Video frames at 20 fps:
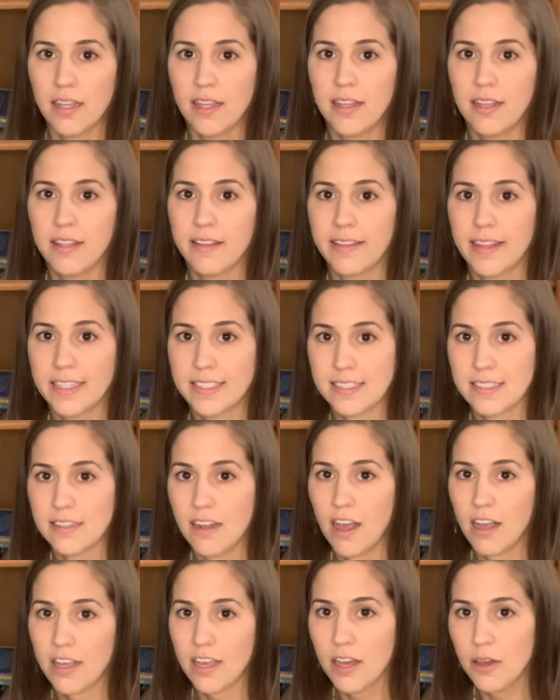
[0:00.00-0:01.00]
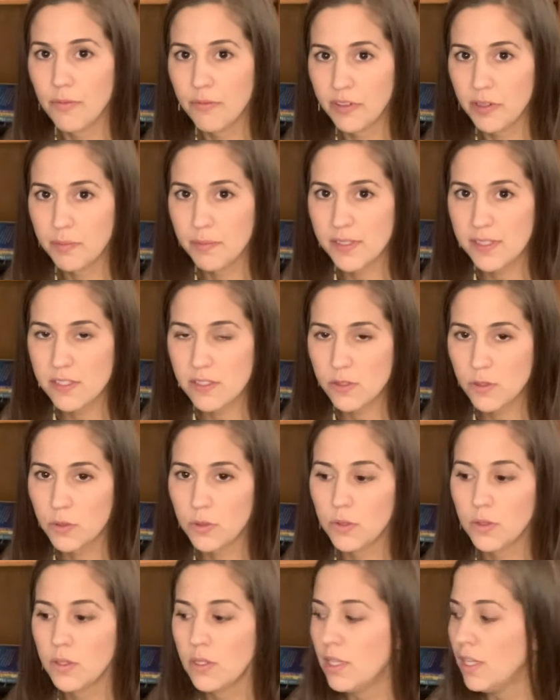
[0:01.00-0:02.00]
that did not come from the
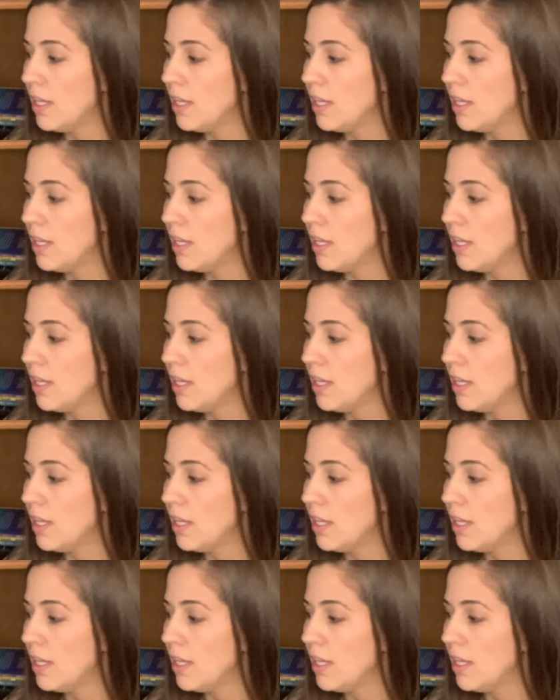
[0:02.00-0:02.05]
school.